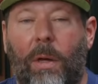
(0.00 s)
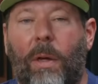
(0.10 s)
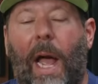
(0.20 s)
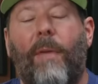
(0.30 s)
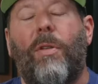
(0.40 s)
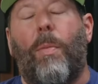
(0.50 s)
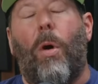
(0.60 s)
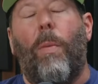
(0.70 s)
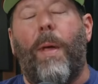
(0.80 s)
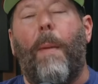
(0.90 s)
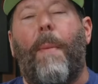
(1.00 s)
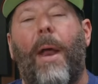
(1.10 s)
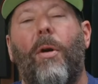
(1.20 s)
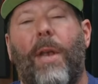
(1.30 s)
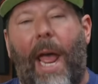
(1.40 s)
Have tomorrow be a
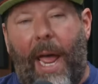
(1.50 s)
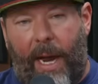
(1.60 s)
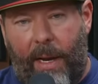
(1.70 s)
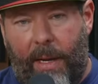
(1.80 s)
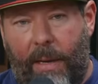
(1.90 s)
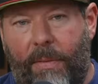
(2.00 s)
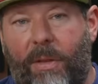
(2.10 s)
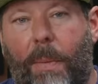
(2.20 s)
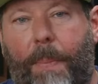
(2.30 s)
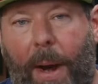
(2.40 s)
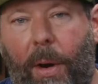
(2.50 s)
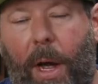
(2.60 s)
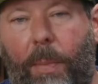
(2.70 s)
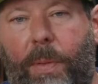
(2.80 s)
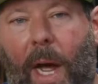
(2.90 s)
better day. Visit
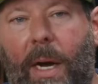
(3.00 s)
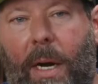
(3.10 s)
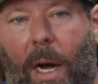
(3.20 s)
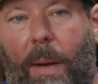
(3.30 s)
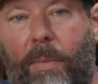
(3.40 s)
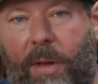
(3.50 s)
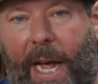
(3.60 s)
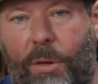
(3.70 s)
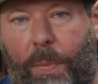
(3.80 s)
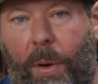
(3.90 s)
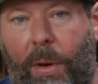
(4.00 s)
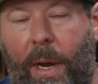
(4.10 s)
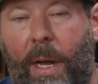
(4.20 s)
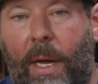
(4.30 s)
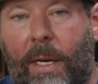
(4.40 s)
betterhelp.com/Bert
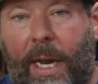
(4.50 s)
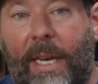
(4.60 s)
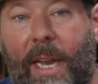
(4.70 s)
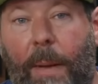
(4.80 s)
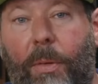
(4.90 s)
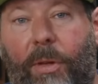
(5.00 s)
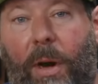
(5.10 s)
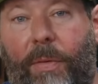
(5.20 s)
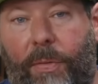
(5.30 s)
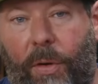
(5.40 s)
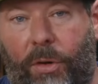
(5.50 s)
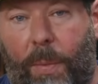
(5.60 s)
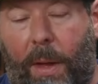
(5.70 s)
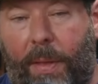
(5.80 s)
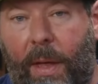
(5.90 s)
to get 10% off your first
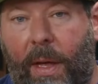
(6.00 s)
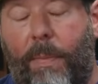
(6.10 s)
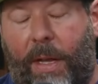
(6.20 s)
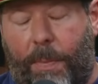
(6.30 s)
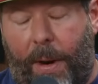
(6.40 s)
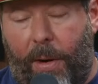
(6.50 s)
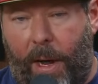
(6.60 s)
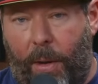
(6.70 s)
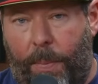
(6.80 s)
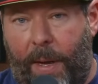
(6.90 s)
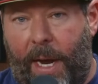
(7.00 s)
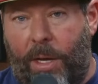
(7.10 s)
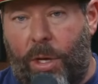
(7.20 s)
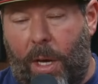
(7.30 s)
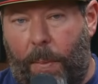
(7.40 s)
month. That's BetterHelp,
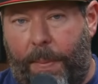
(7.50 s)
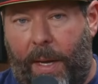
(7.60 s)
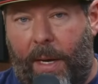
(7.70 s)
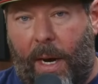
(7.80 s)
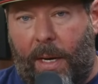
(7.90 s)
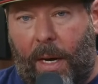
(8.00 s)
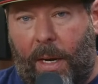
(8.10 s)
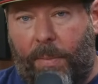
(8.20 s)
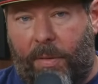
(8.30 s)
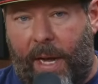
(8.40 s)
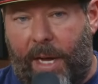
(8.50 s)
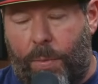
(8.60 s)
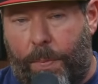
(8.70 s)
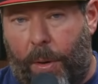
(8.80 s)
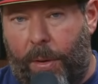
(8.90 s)
HELP.com/Bert.